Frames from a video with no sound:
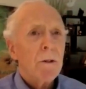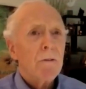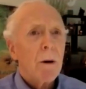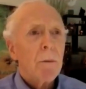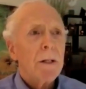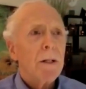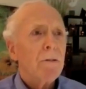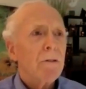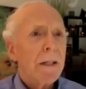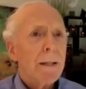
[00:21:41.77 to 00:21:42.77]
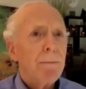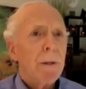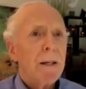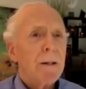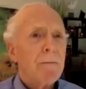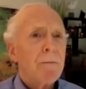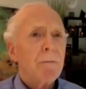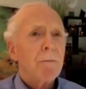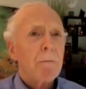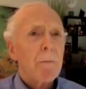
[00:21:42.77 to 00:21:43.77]
So when someone is sleeping,
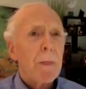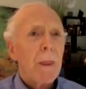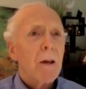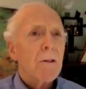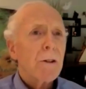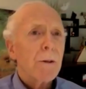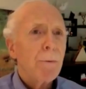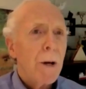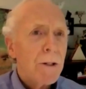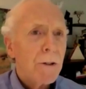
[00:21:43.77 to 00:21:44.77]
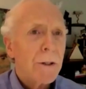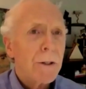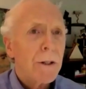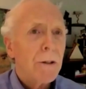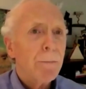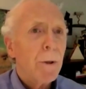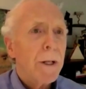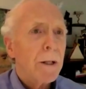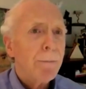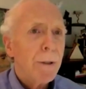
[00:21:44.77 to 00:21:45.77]
suppression
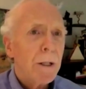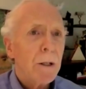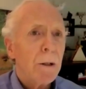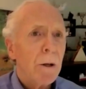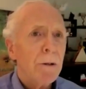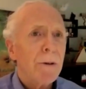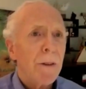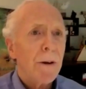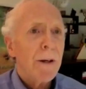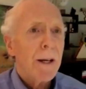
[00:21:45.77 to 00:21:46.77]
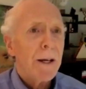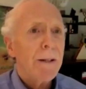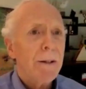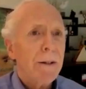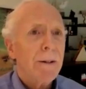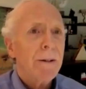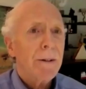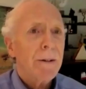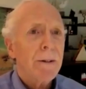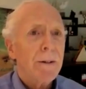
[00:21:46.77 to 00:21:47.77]
is putting a pillow over their head
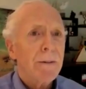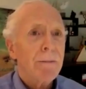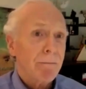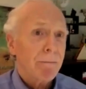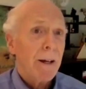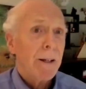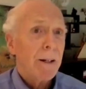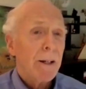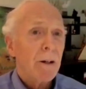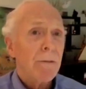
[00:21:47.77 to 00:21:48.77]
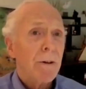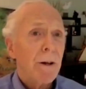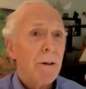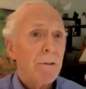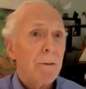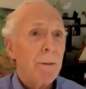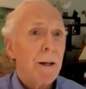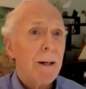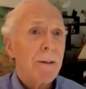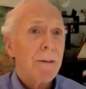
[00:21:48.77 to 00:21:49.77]
and cutting off their air
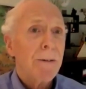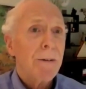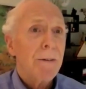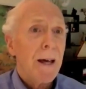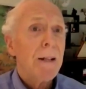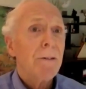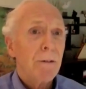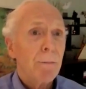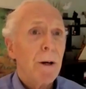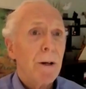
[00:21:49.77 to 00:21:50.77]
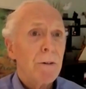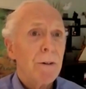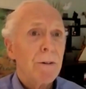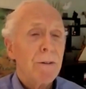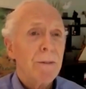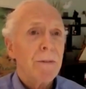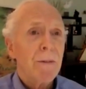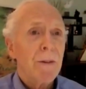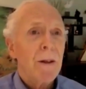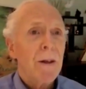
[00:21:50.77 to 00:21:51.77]
supply. That's suppression.
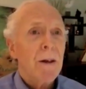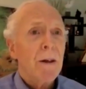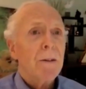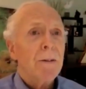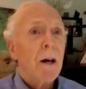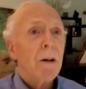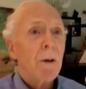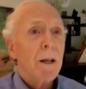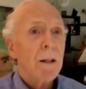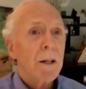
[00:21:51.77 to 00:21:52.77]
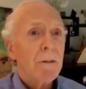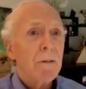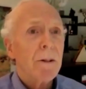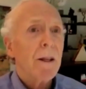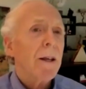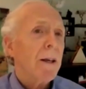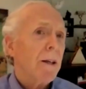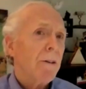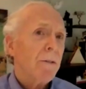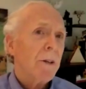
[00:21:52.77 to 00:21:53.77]
Downregulation
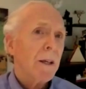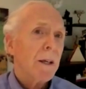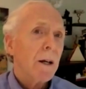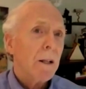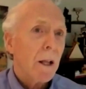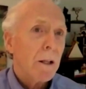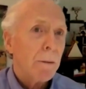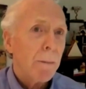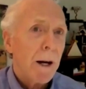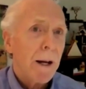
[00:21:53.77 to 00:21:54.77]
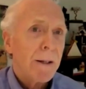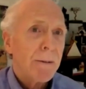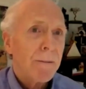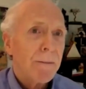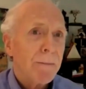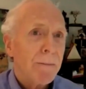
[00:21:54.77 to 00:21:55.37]
is singing a lullaby.